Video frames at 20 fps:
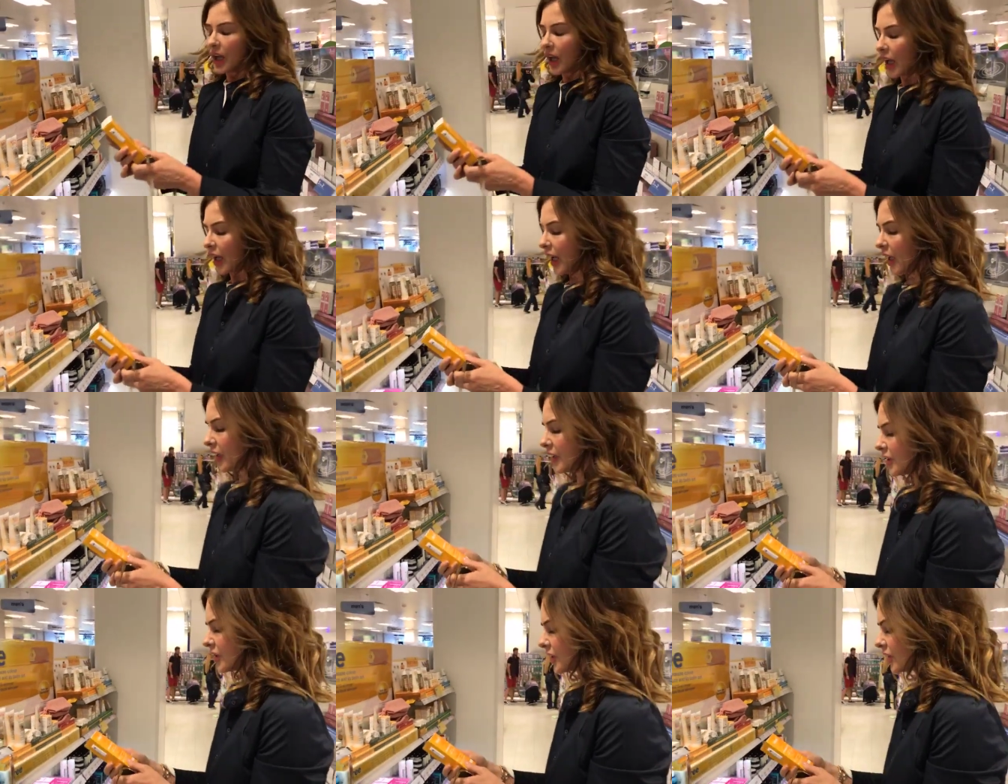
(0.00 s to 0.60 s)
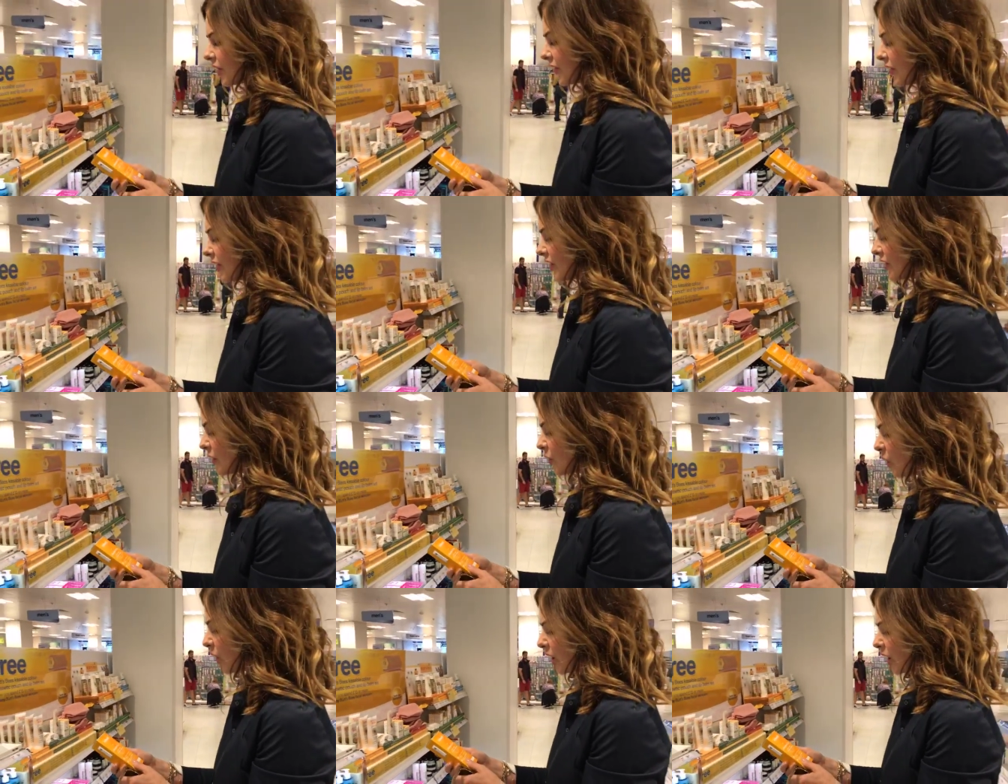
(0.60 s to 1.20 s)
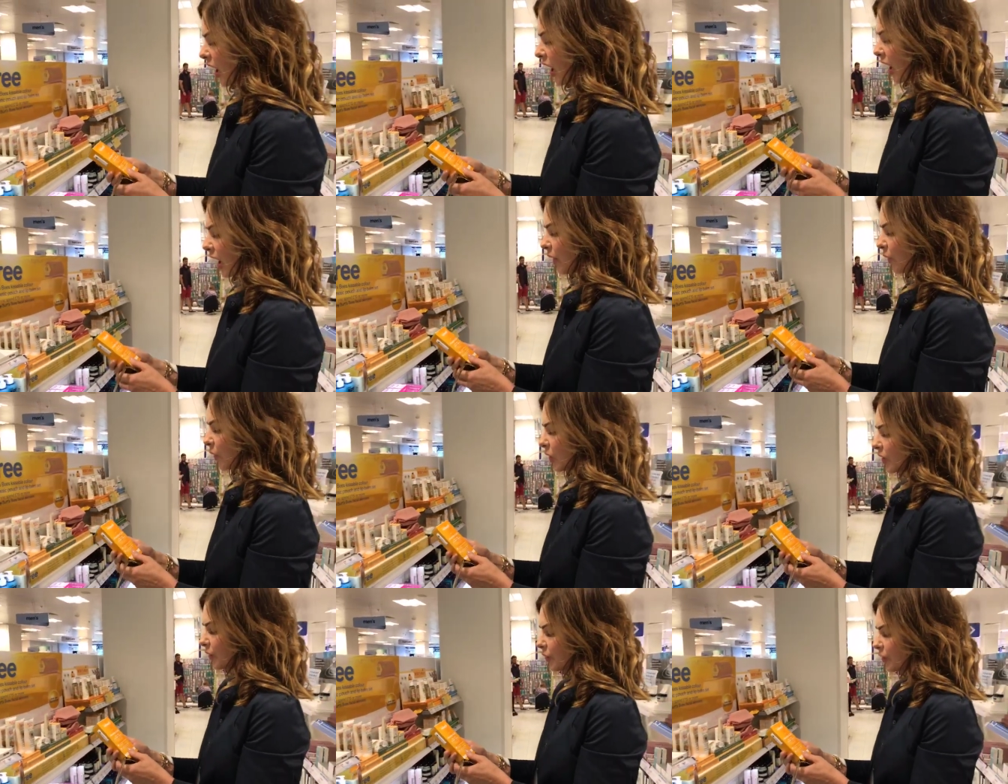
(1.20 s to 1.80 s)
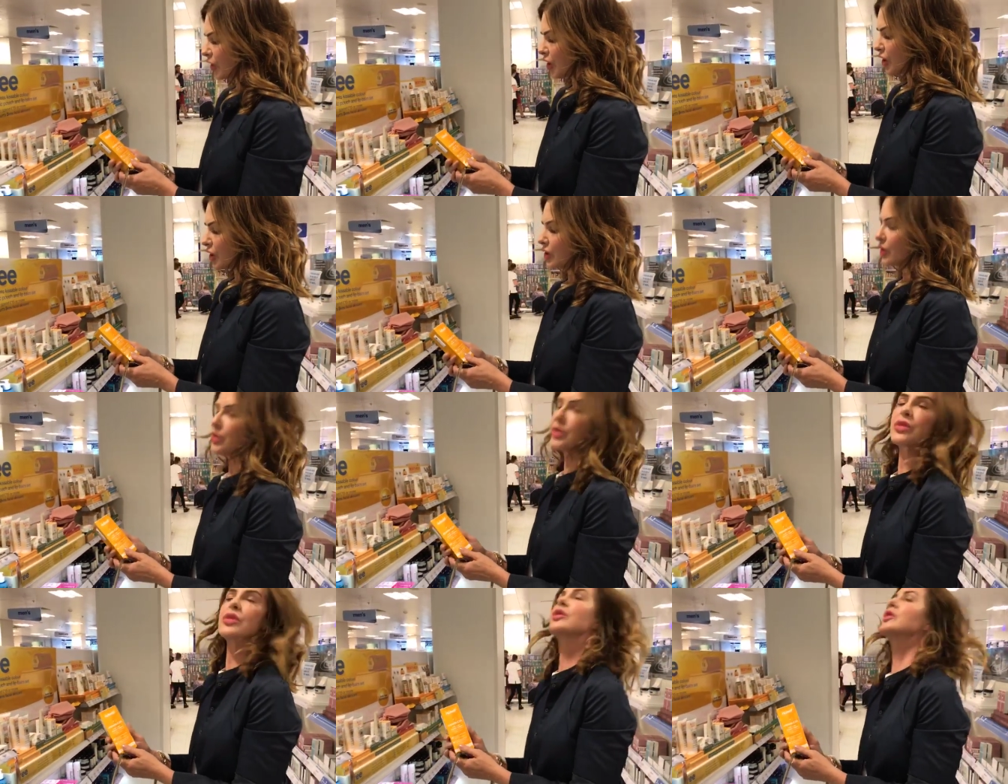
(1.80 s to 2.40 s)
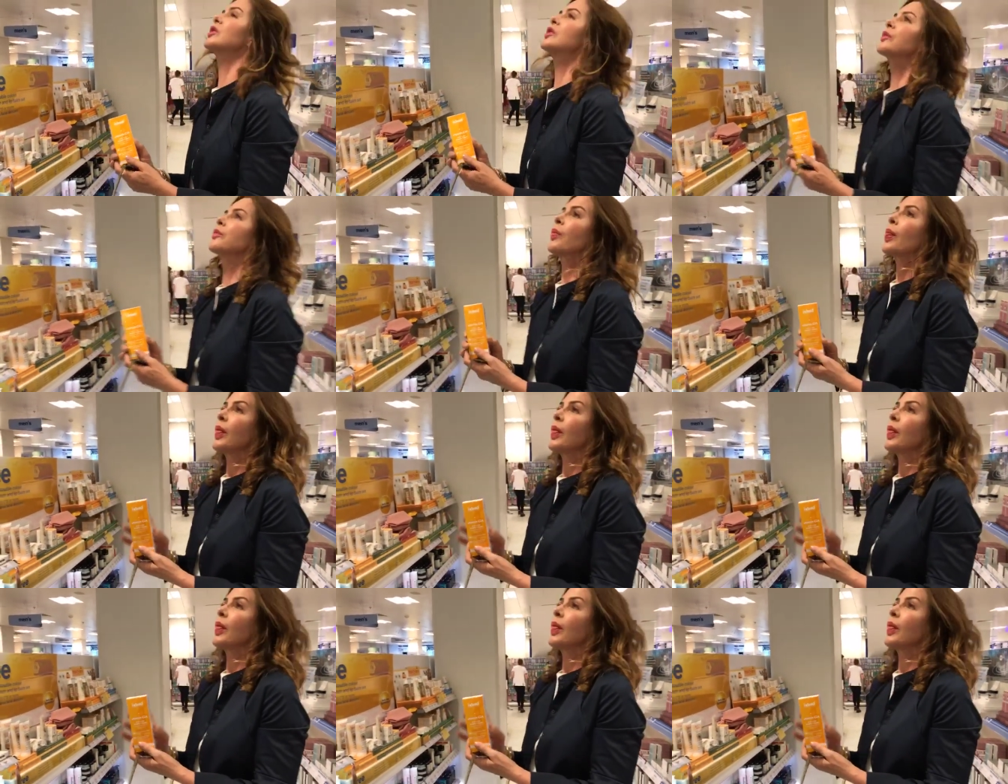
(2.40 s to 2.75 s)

And this one I would use